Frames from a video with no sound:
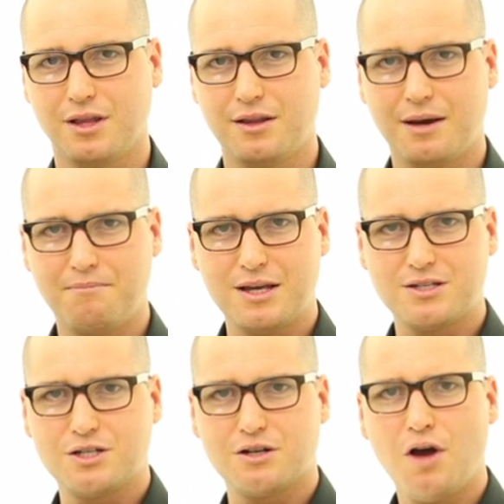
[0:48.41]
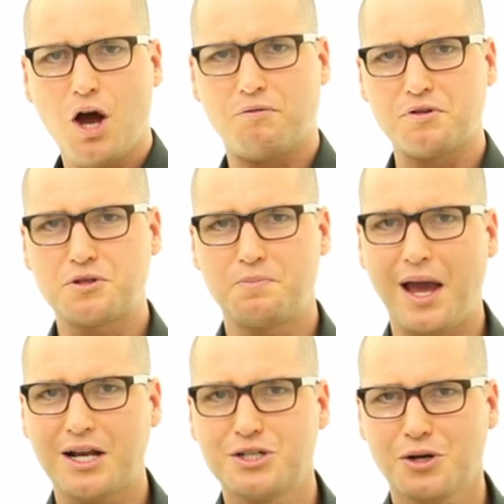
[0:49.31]
that message of
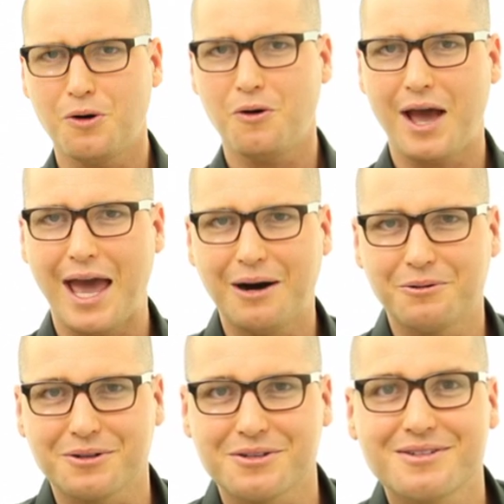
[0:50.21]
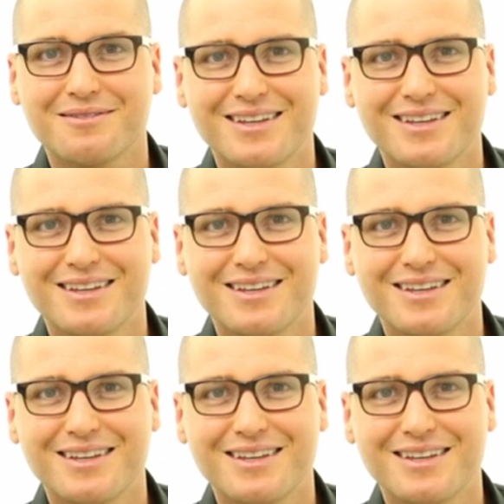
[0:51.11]
respect your elders.